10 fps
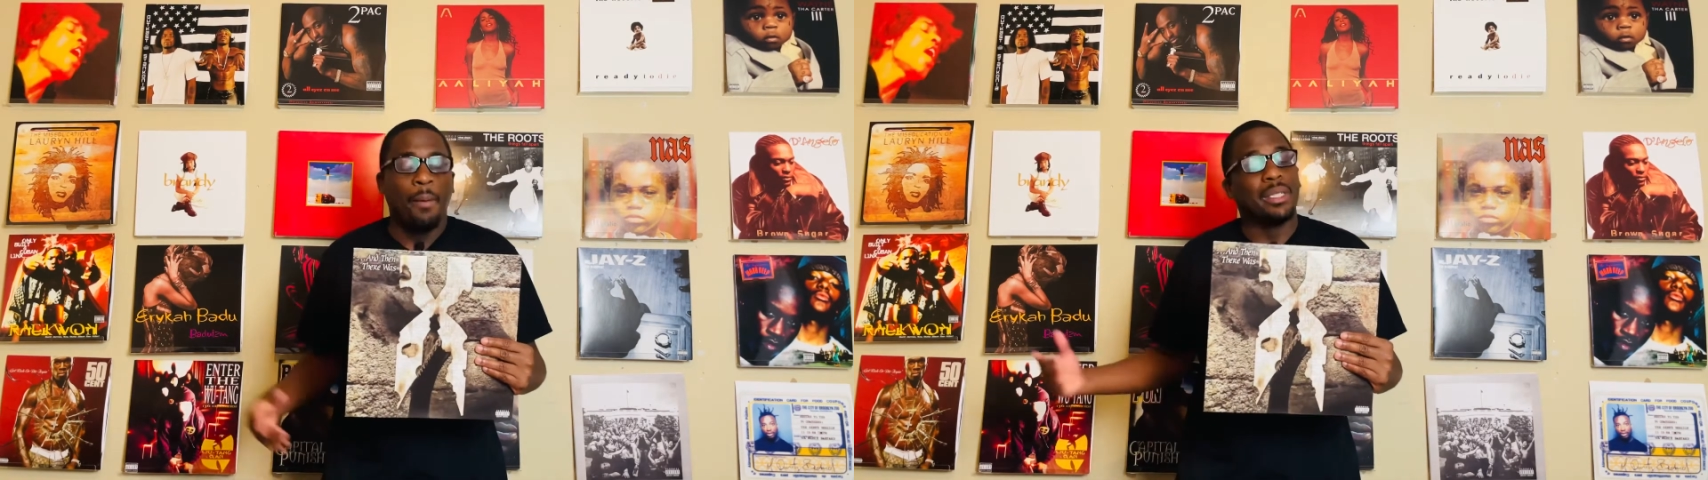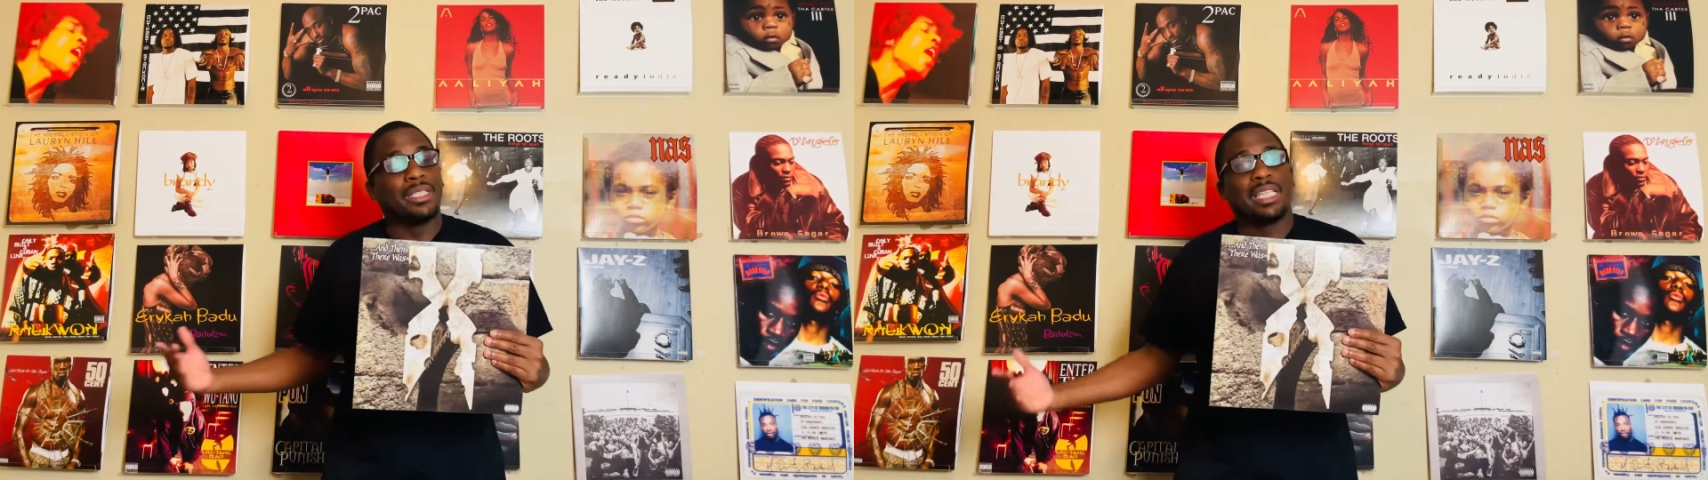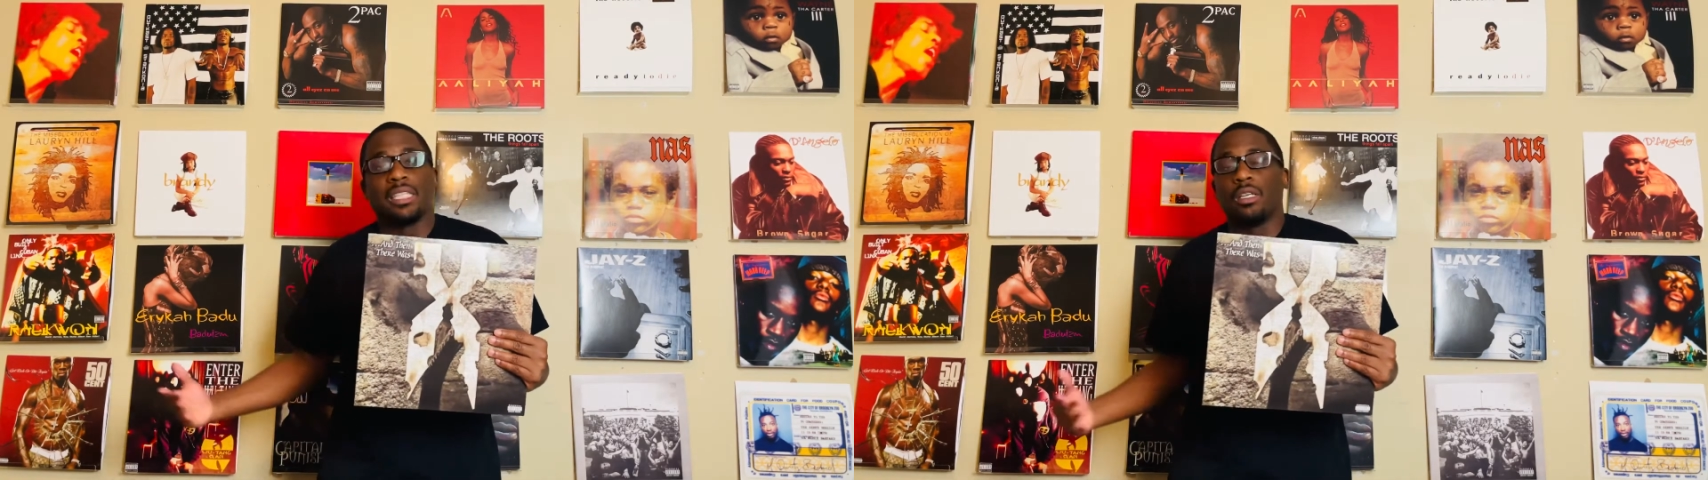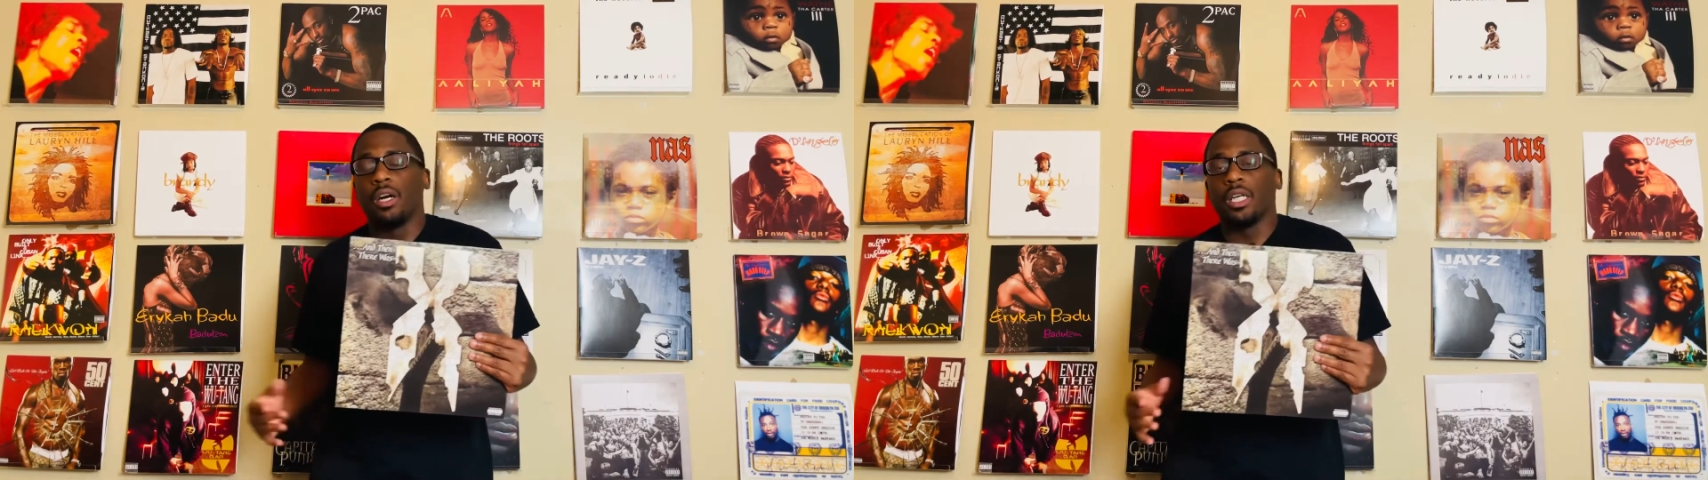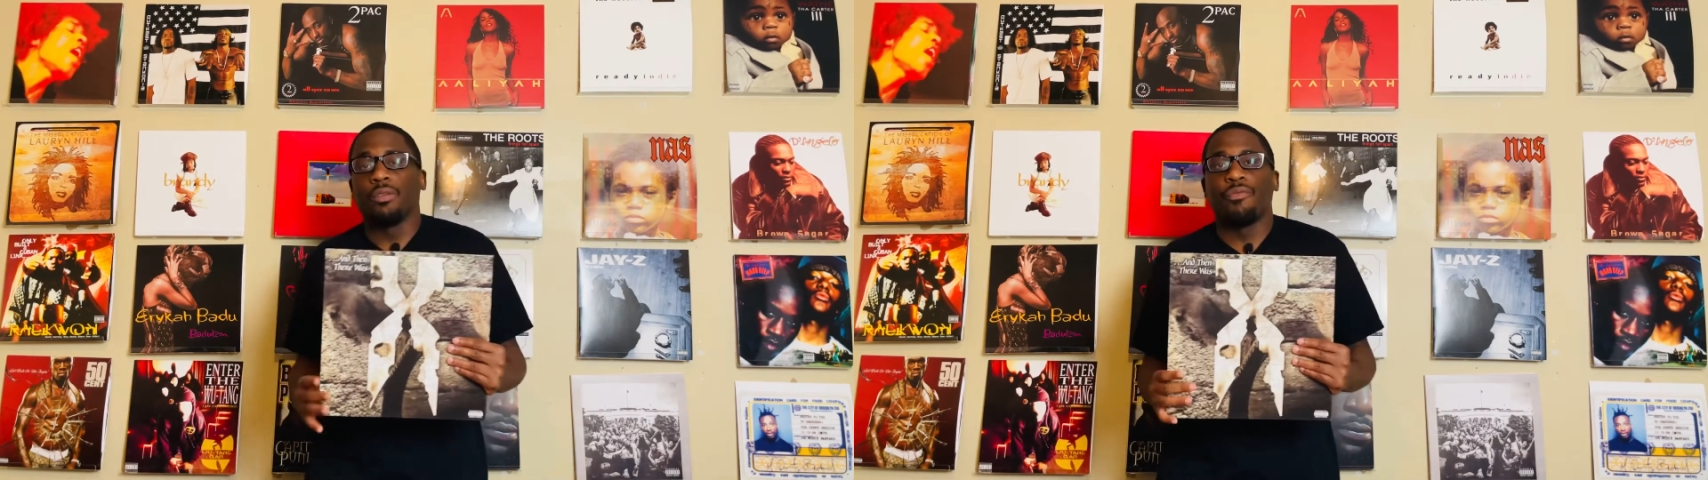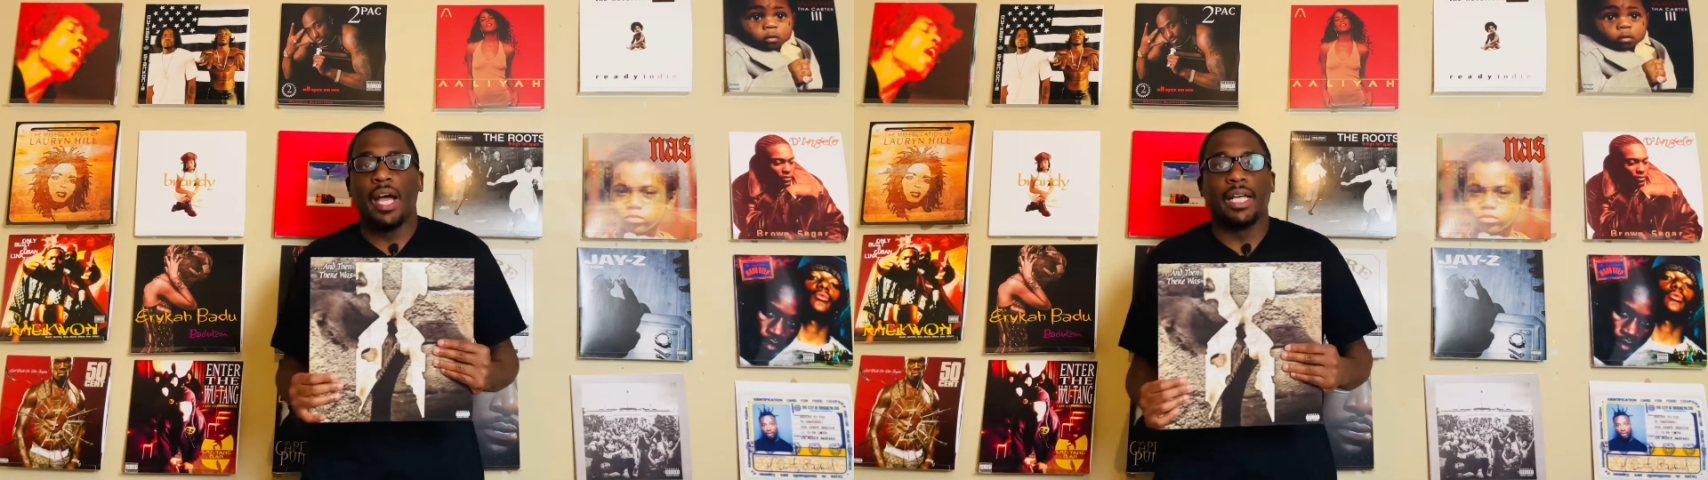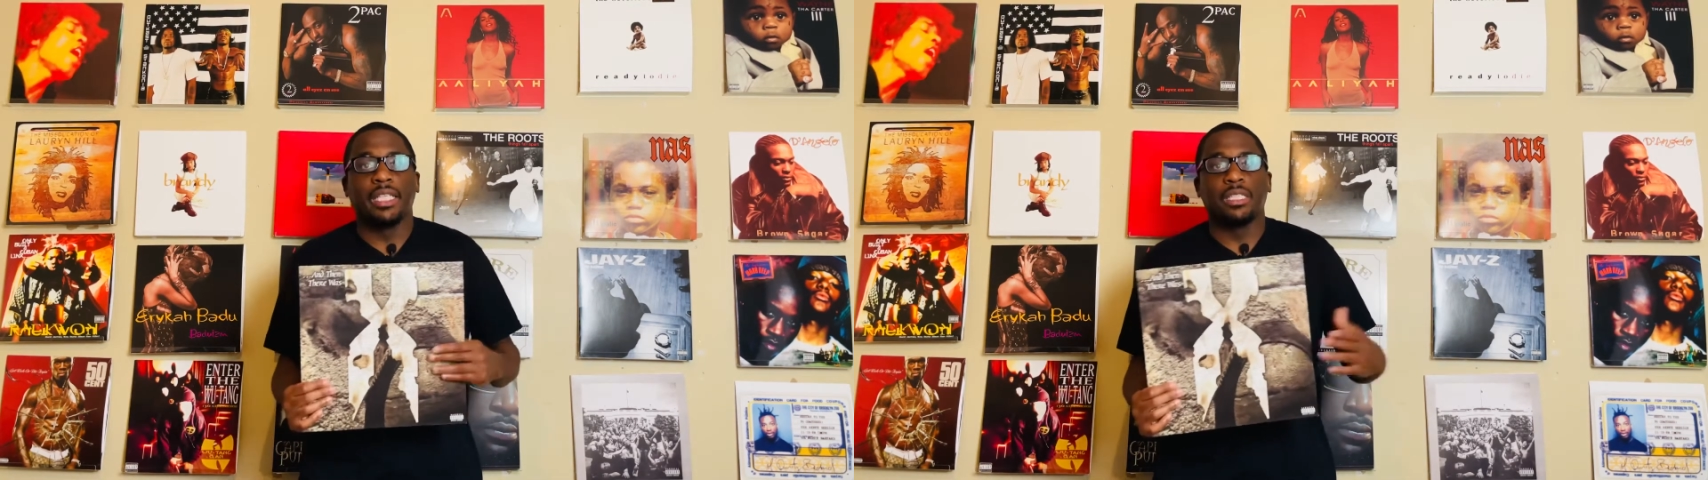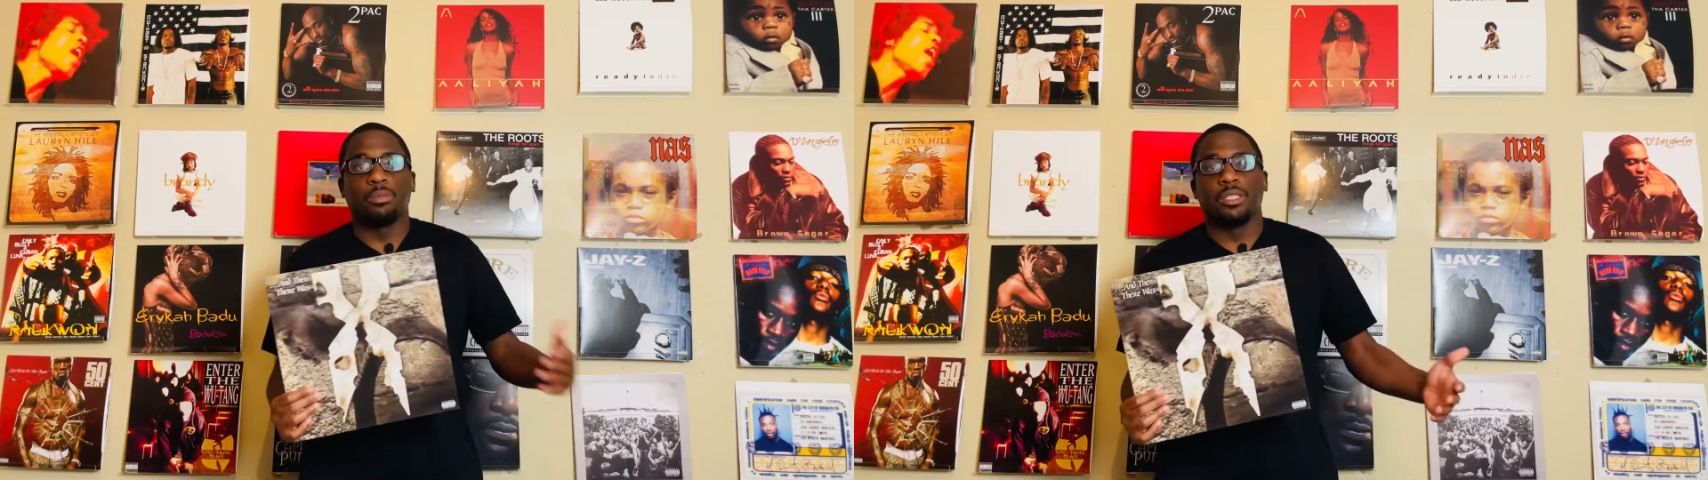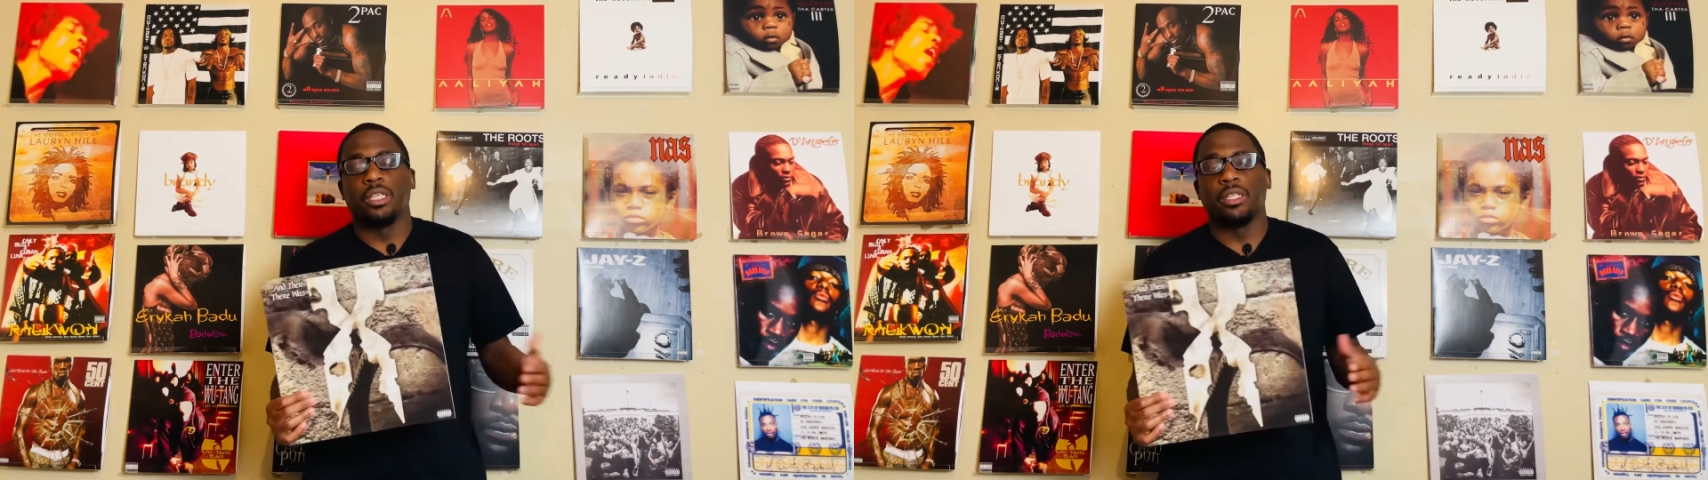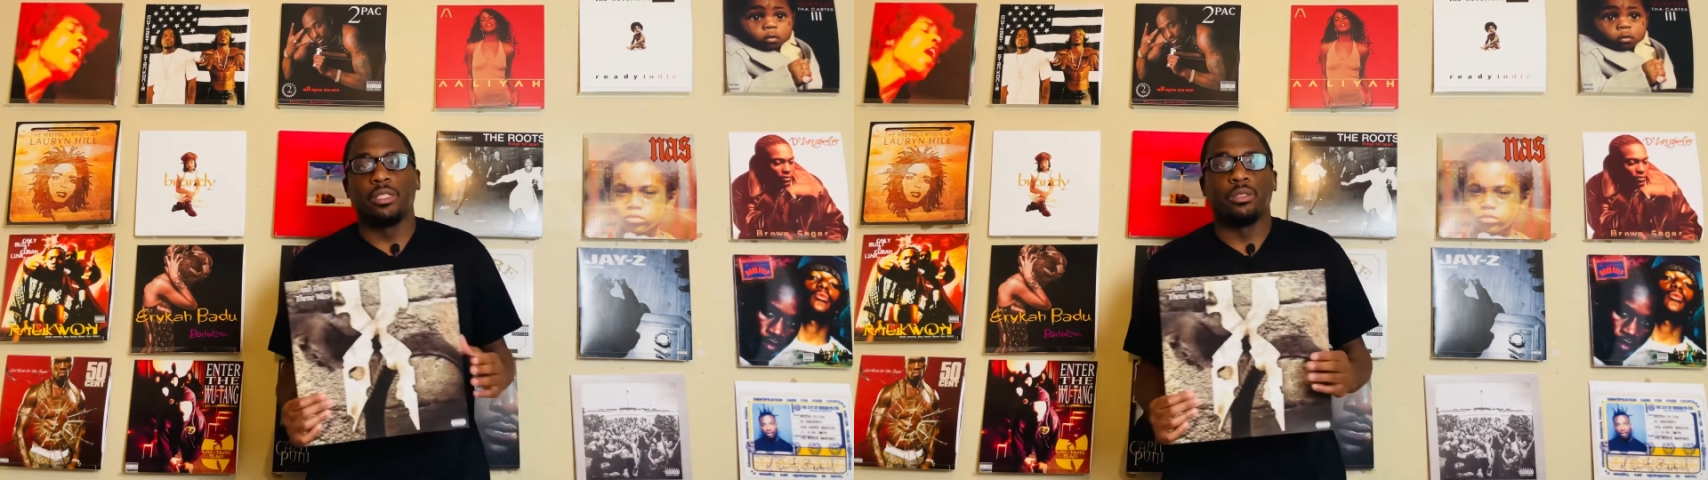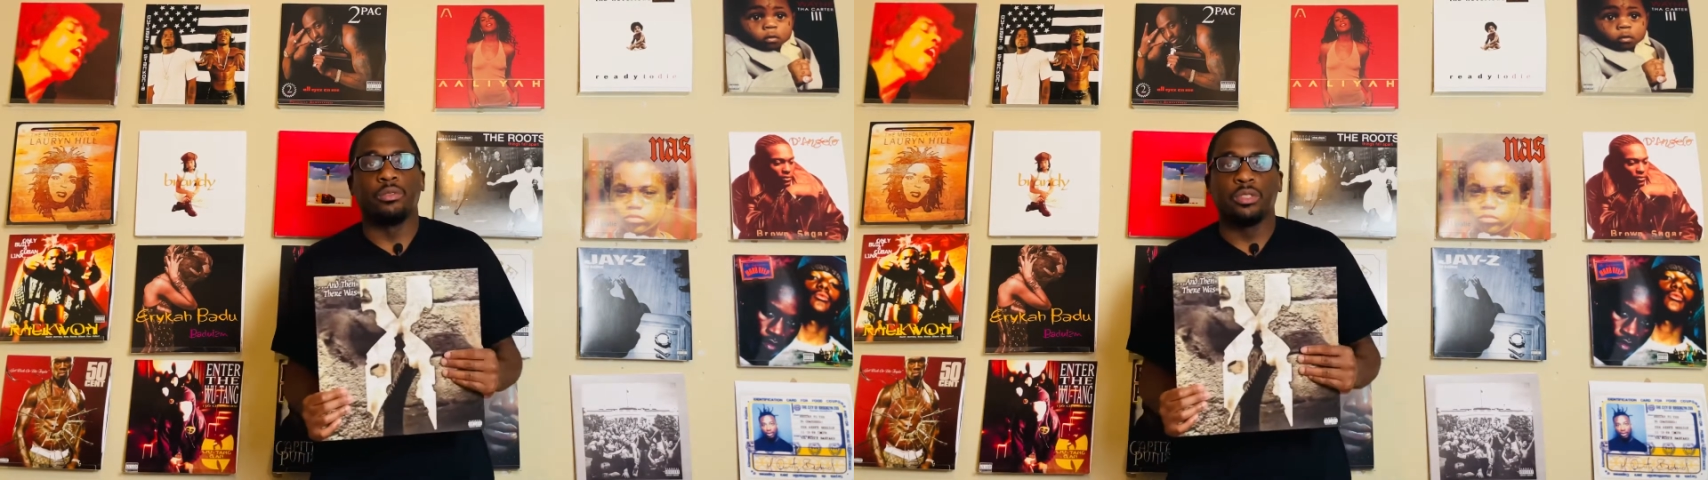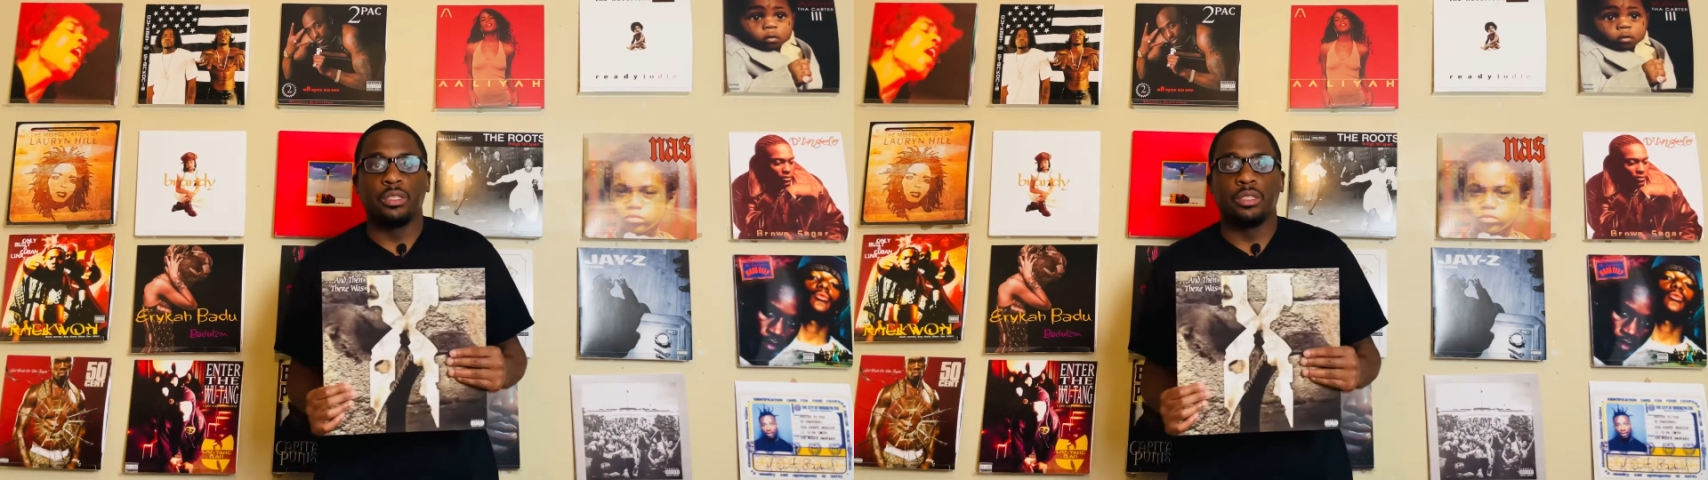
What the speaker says: But it's kind of hard to find his material.